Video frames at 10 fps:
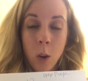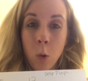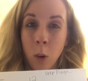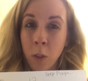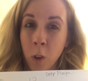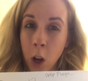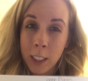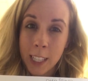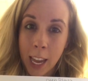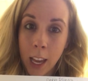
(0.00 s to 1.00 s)
or
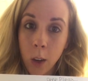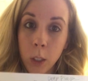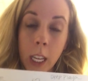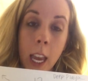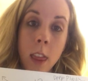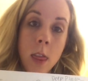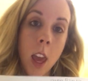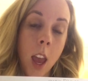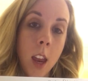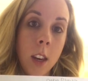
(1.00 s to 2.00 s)
fall down, and
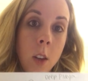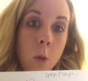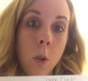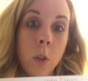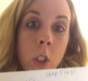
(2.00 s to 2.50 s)
then you'll